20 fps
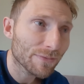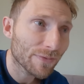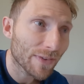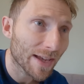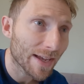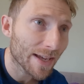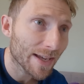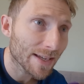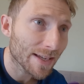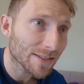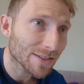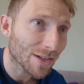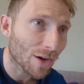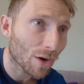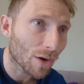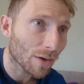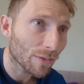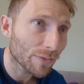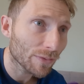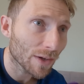phase
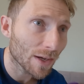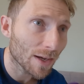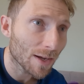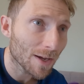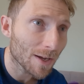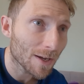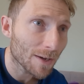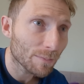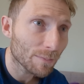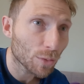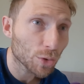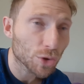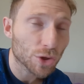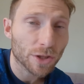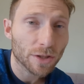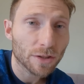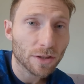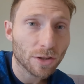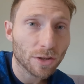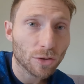of
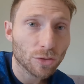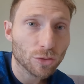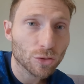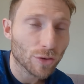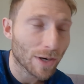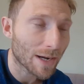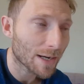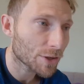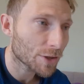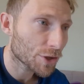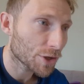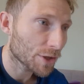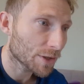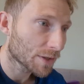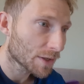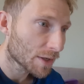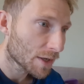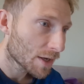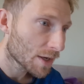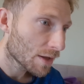muscular contraction